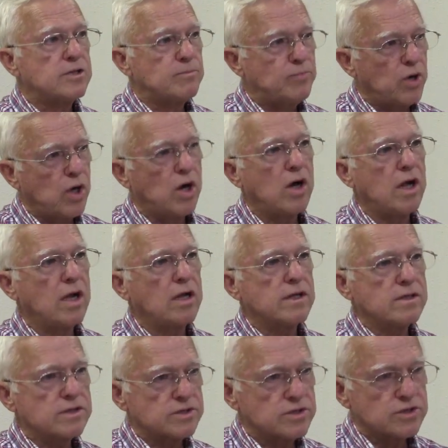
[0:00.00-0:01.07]
Paul
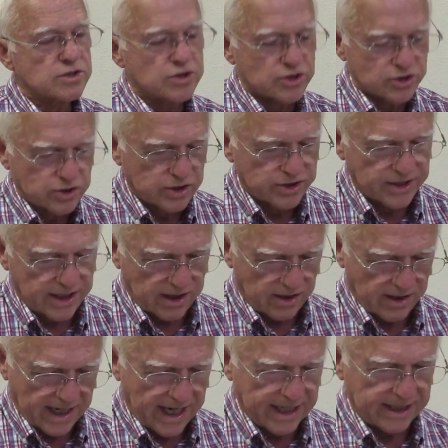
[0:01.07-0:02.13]
stood
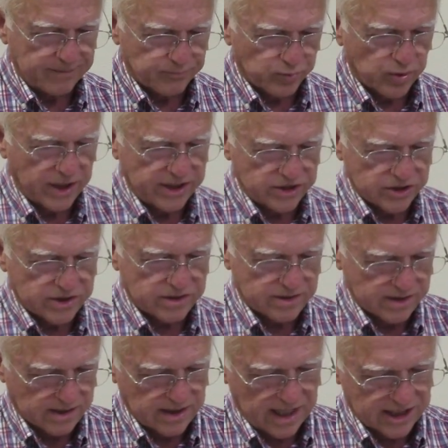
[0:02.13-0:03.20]
there and he preached
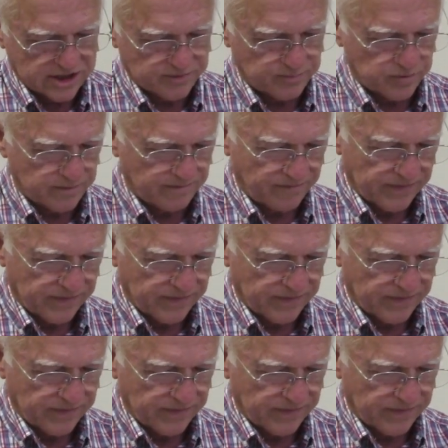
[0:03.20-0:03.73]
the gospel.